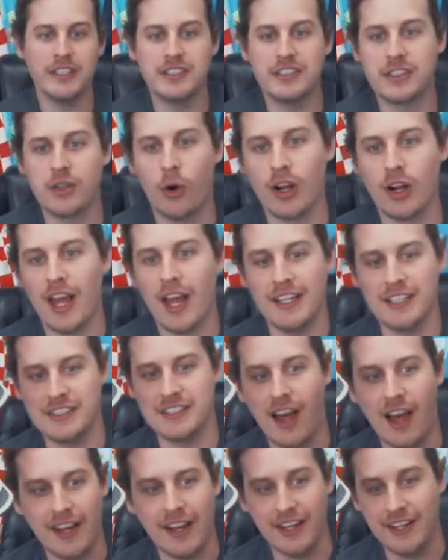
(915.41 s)
this scoreline
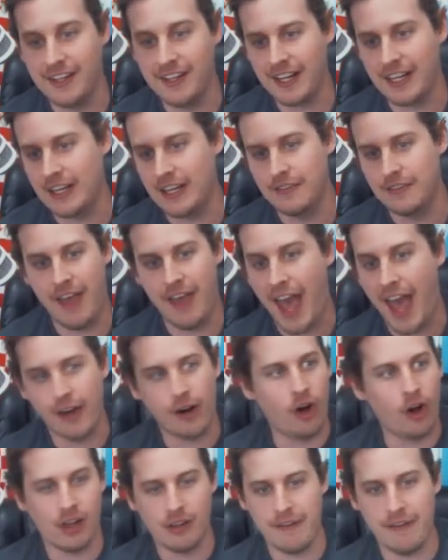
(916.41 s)
is not indicative
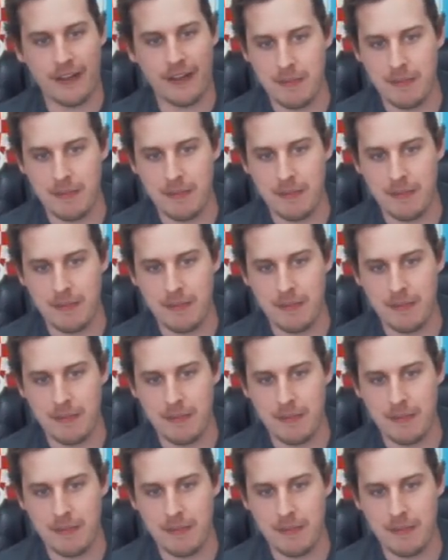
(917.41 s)
at all